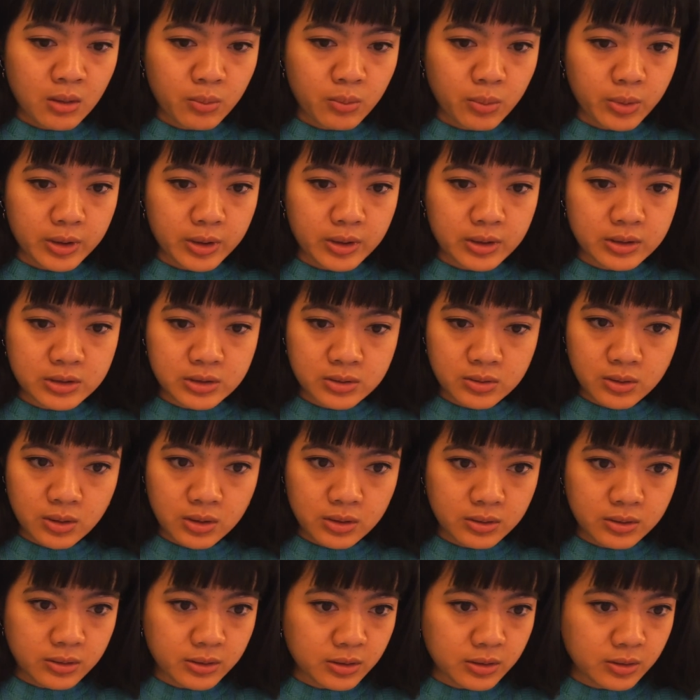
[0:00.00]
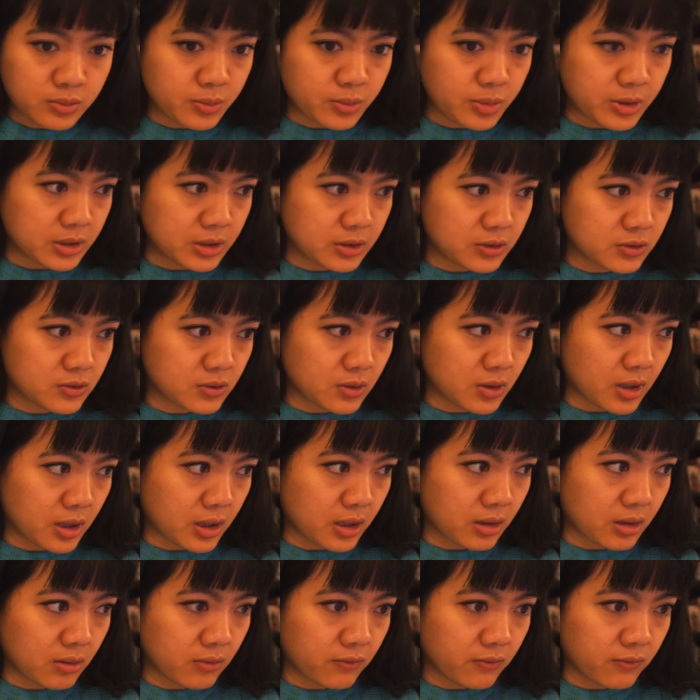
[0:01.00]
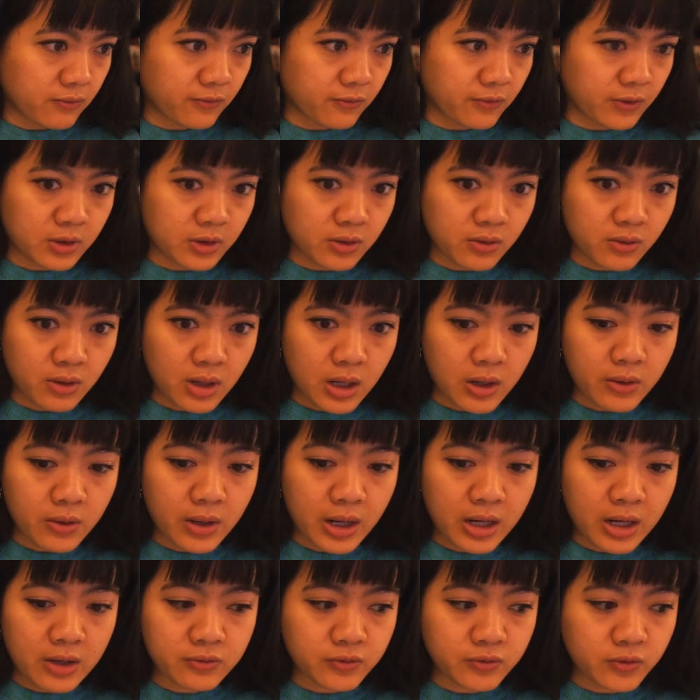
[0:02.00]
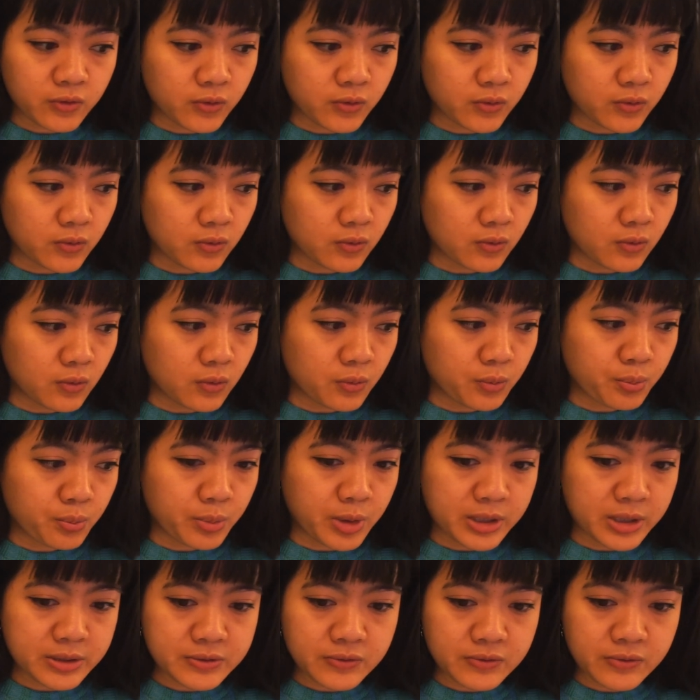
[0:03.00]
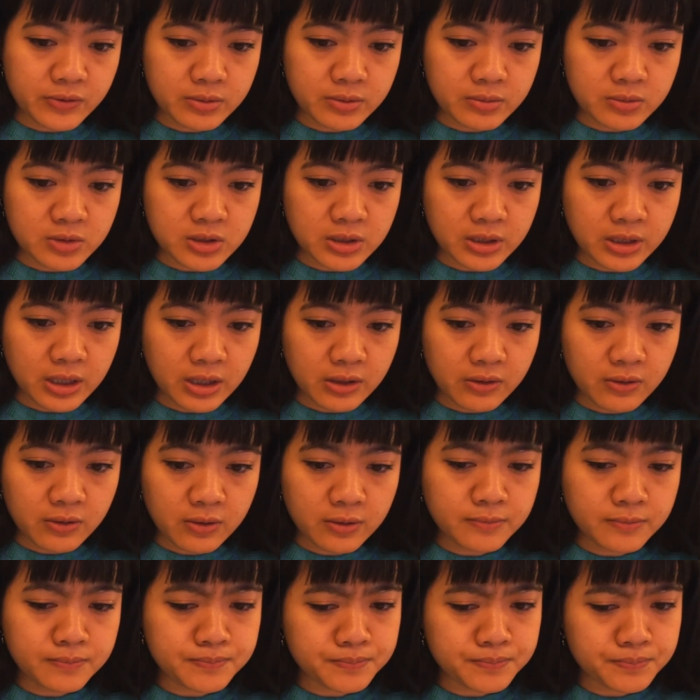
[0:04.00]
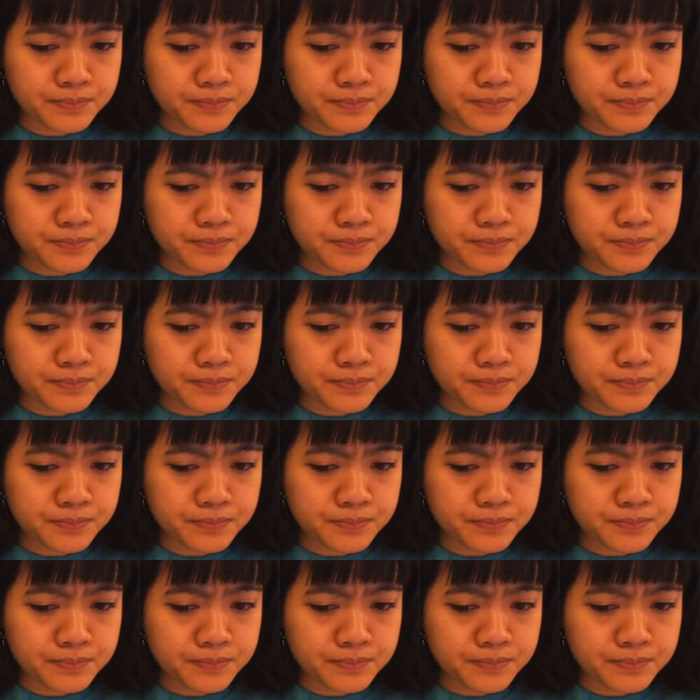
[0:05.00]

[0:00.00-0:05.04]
but it took a little bit to kind of figure out how to puzzle them together.